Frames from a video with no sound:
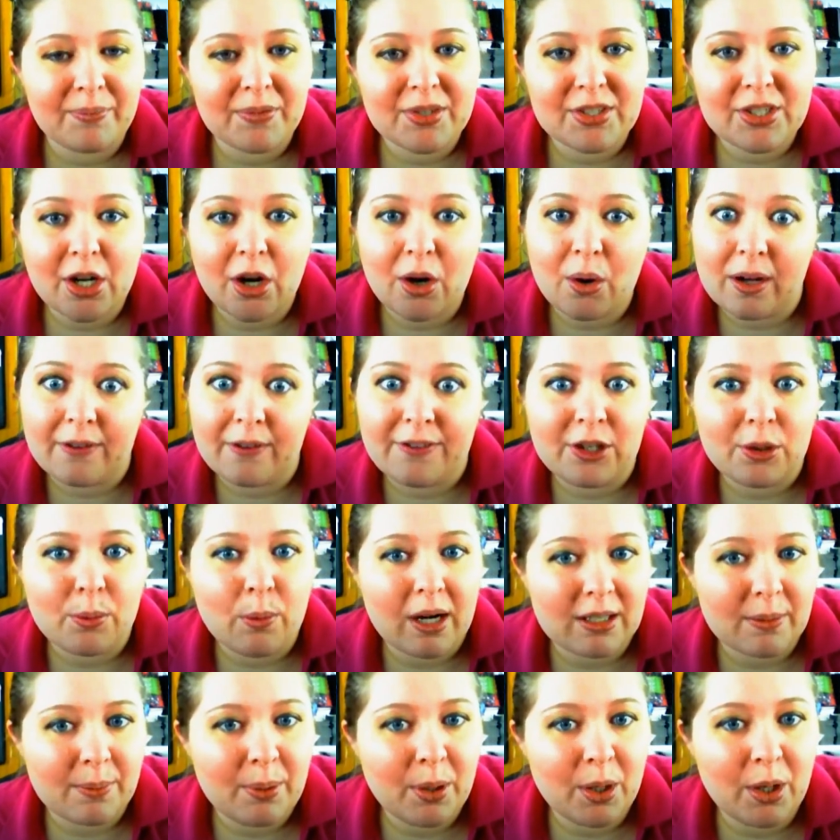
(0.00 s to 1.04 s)
So if you
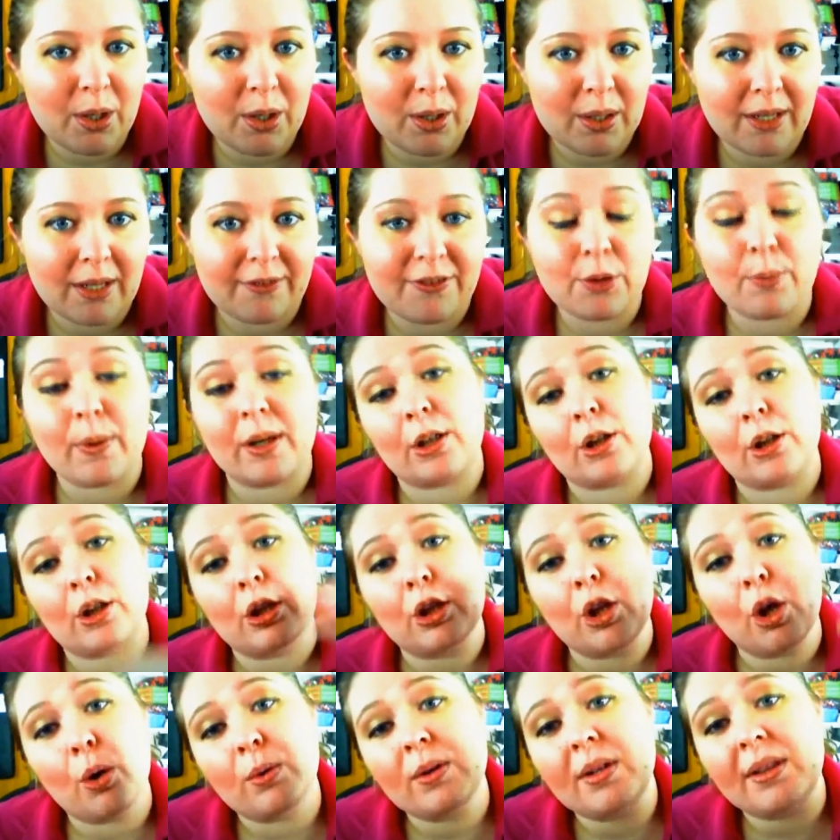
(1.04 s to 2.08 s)
want to
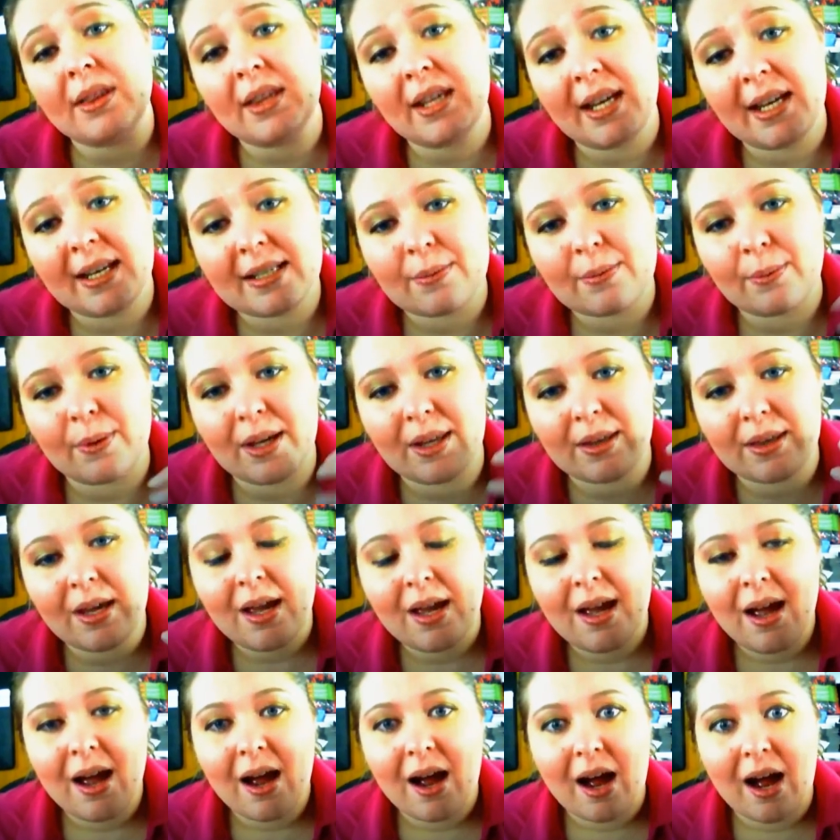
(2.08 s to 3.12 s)
load things with
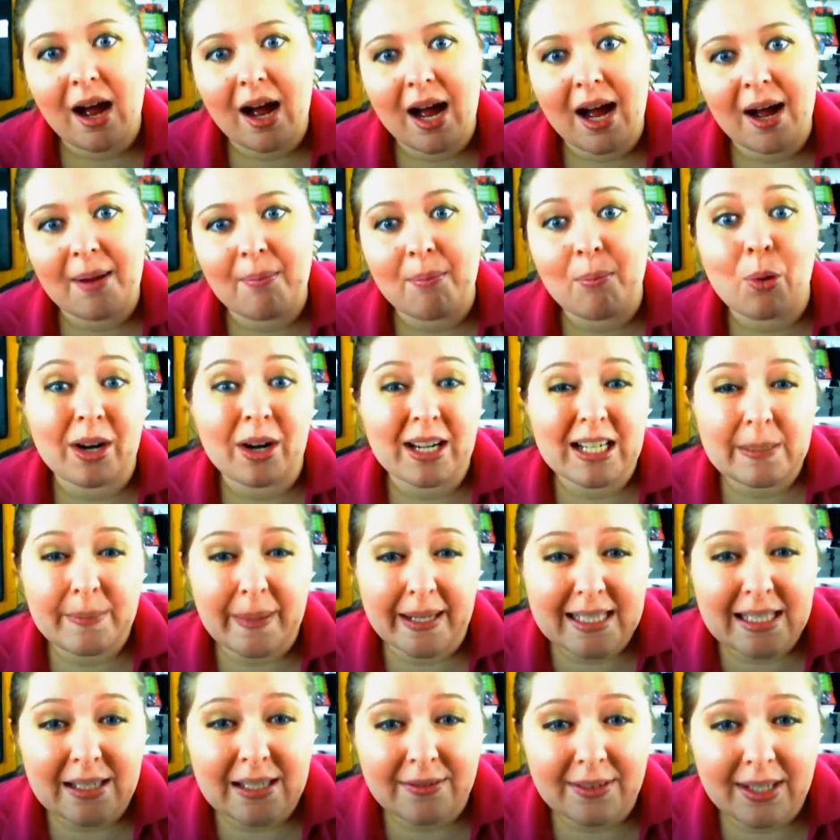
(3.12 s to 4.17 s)
more
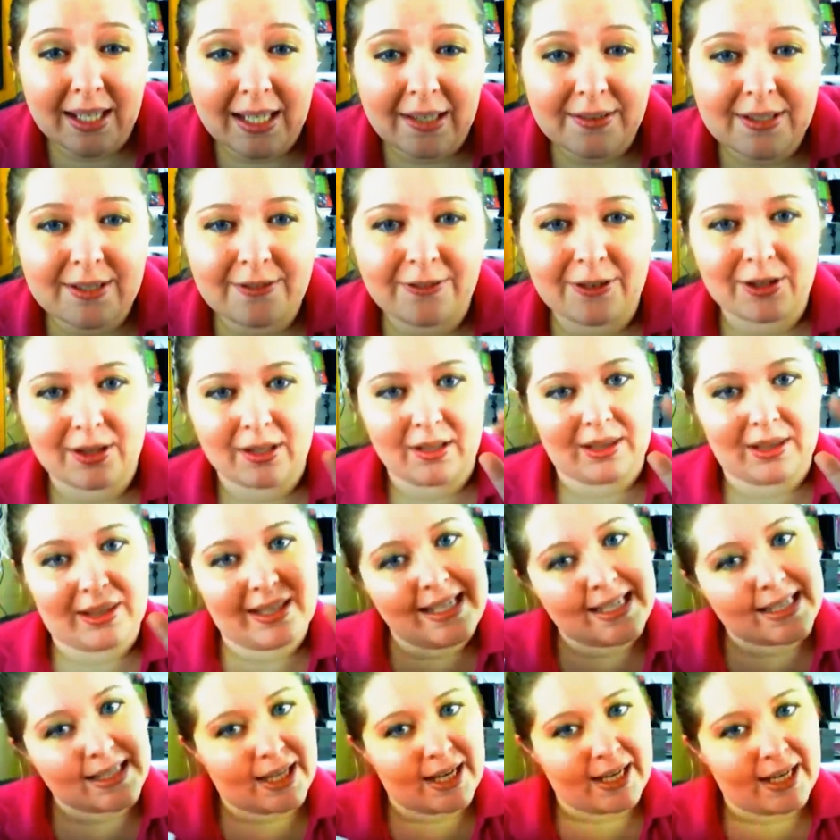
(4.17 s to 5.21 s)
expensive gifts for the
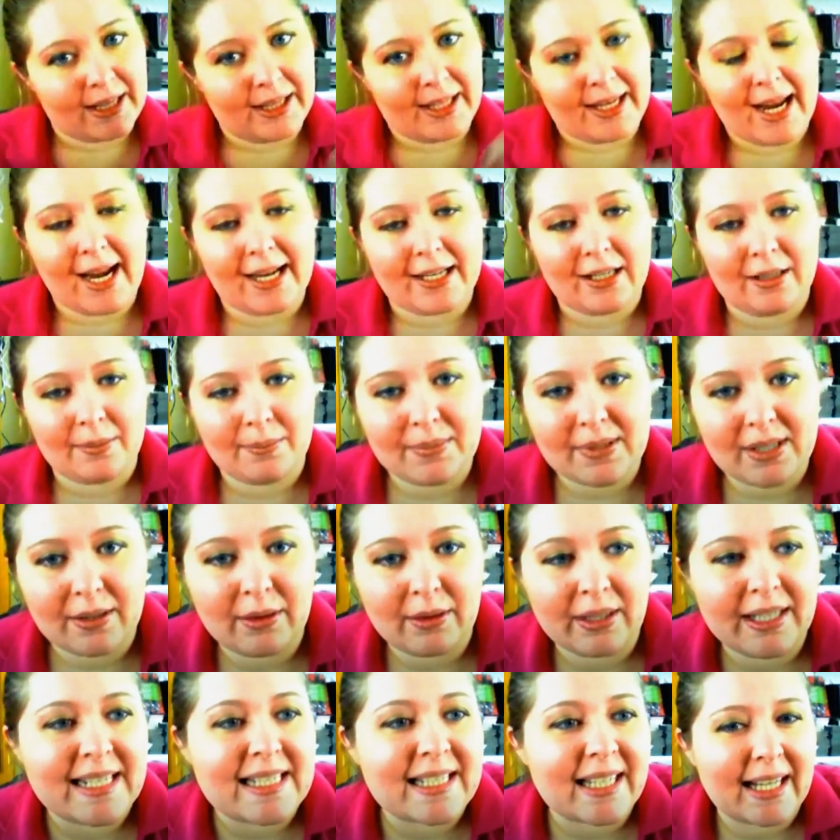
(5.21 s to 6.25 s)
least
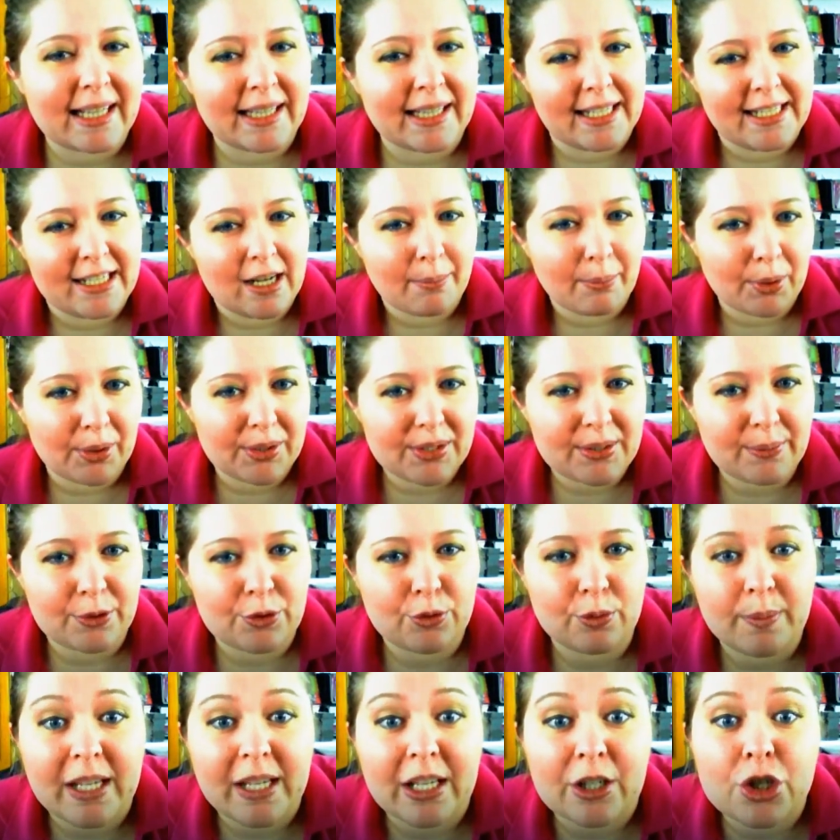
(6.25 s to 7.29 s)
likely numbers,
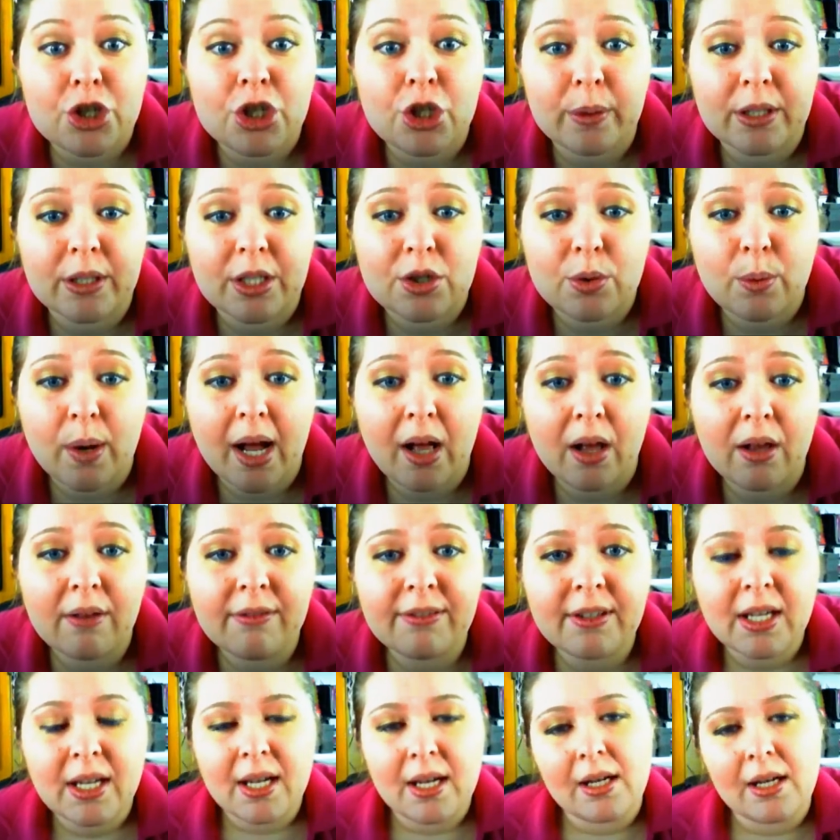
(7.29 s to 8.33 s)
which would be a 2 and a
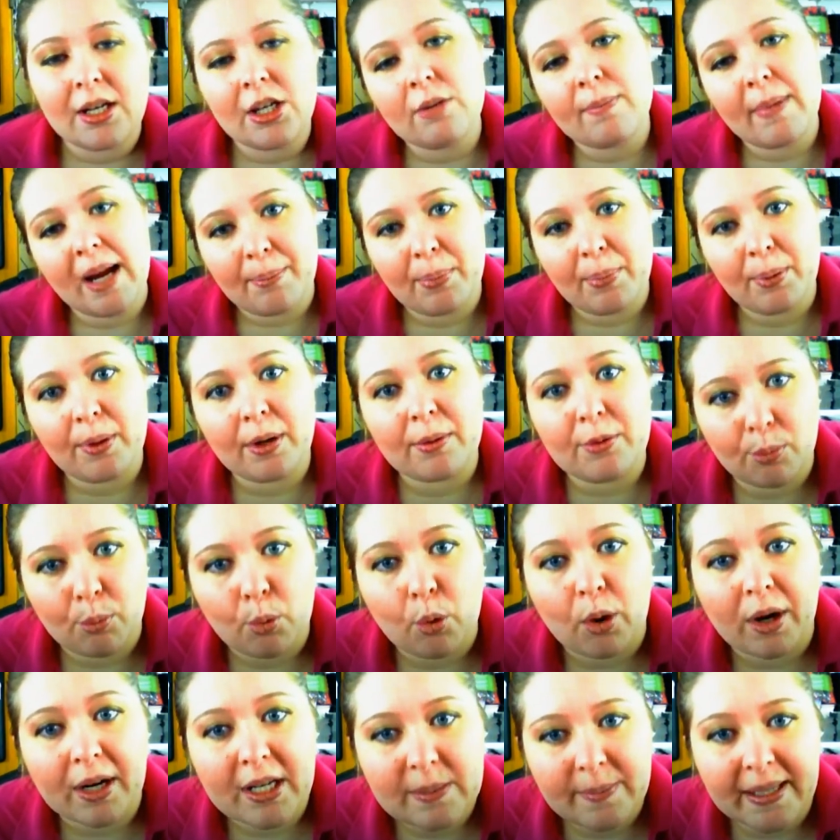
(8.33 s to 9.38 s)
12, you might put your
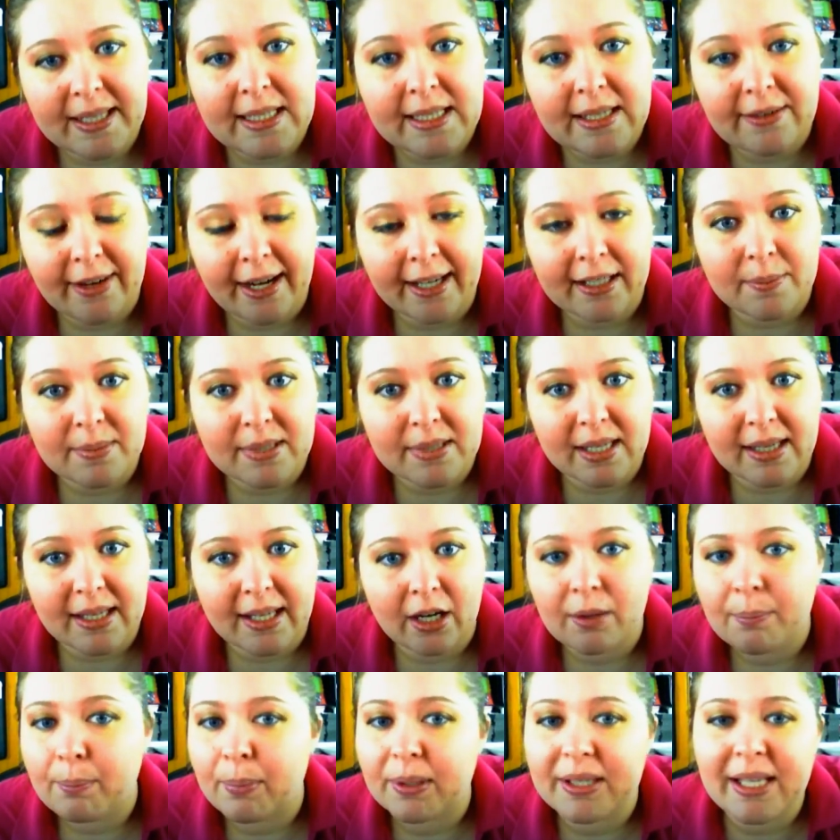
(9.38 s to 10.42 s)
more expensive items in
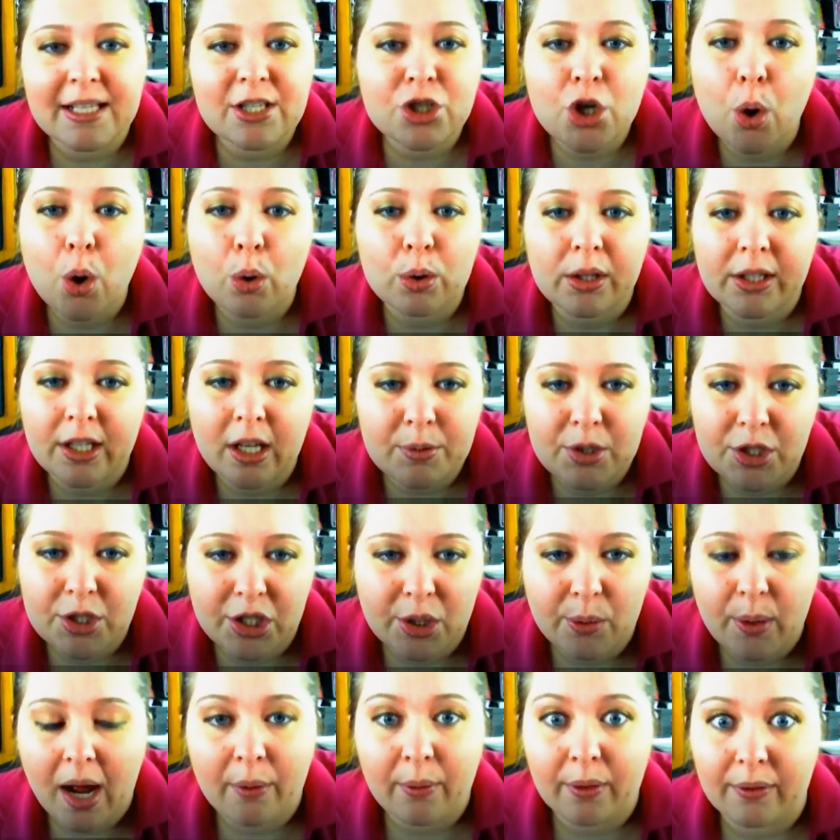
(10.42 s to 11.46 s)
there. But that's totally up to
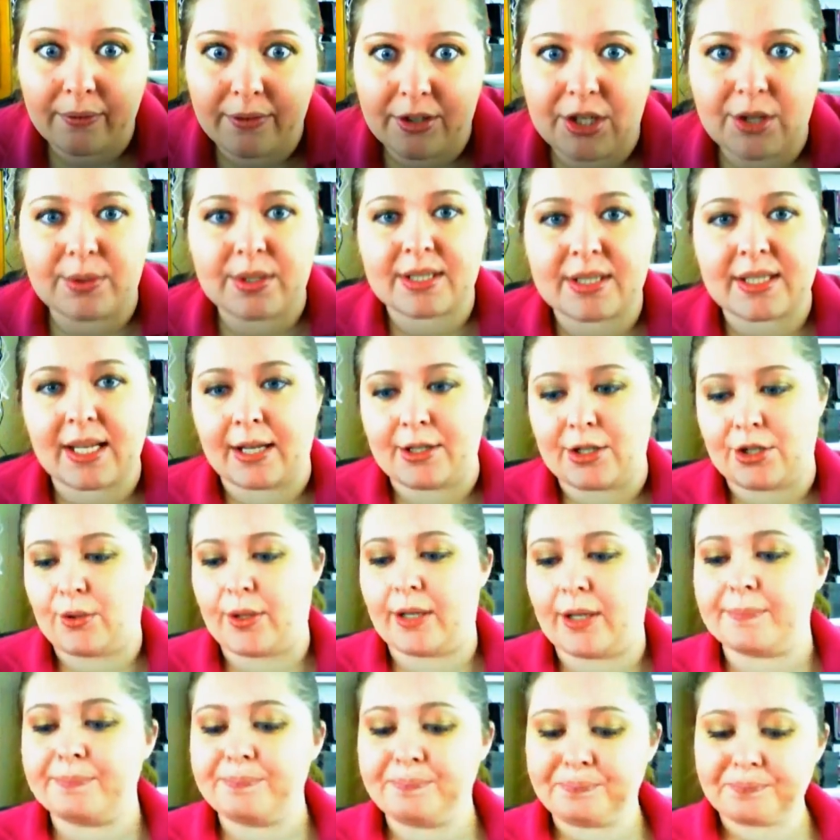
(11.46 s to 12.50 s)
you, however you decide to do
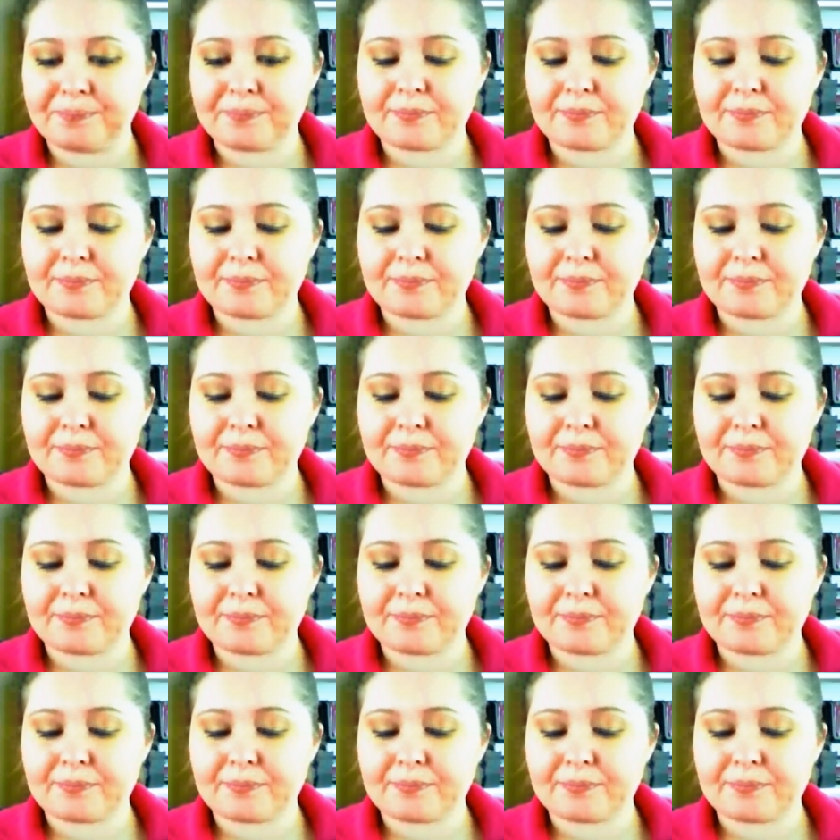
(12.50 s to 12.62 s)
it.